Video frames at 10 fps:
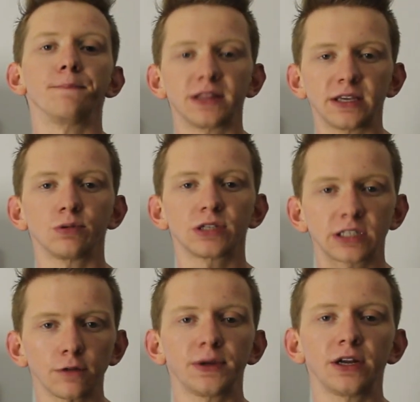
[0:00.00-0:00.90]
but there will
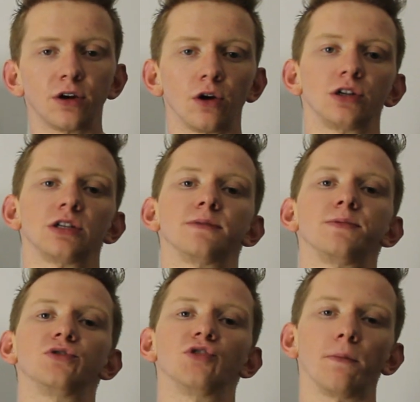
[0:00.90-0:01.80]
still be a
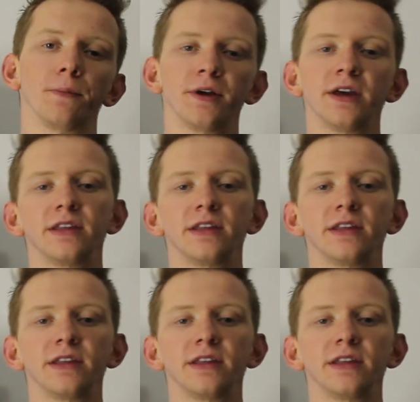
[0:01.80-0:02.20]
noticeable drop.